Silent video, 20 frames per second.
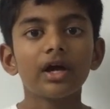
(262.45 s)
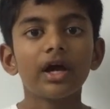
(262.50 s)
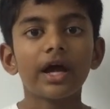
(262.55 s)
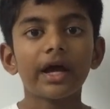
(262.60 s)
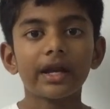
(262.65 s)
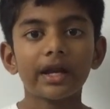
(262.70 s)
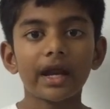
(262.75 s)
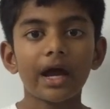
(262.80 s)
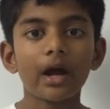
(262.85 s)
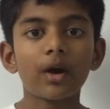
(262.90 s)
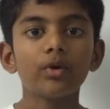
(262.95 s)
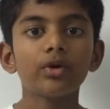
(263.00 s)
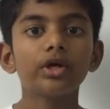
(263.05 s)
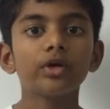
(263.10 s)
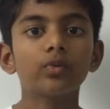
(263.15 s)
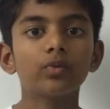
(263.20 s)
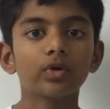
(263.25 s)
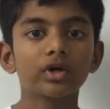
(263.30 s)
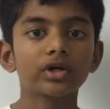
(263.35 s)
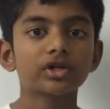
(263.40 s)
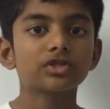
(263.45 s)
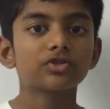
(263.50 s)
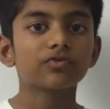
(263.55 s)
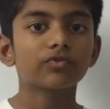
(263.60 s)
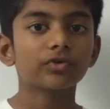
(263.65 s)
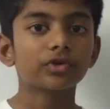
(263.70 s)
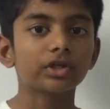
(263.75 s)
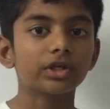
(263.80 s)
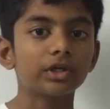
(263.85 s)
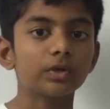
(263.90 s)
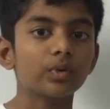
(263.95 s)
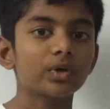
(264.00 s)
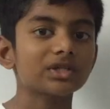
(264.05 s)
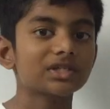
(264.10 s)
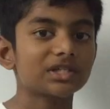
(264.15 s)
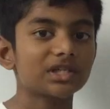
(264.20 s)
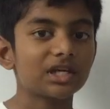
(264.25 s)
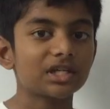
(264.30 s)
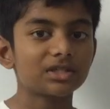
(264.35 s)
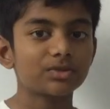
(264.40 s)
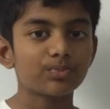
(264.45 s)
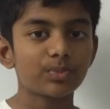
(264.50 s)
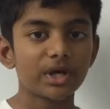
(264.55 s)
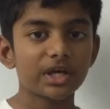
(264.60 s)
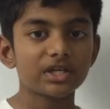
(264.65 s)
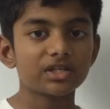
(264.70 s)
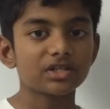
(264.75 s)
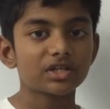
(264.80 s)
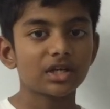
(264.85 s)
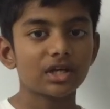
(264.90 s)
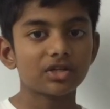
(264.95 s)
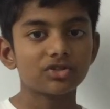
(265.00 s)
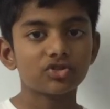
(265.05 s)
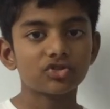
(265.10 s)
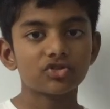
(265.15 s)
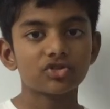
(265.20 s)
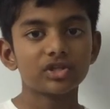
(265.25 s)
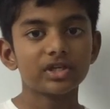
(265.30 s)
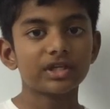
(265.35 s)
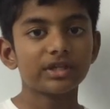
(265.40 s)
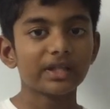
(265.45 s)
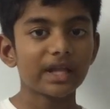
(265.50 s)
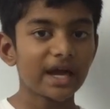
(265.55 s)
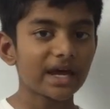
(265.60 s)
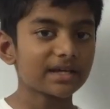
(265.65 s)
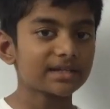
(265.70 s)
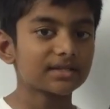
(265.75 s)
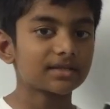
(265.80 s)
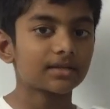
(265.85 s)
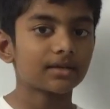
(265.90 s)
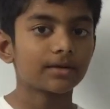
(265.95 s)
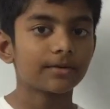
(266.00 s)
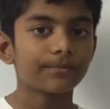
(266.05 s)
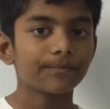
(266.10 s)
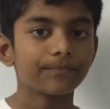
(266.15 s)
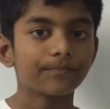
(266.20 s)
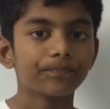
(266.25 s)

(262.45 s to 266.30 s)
And now he works for the USA space agency, NASA.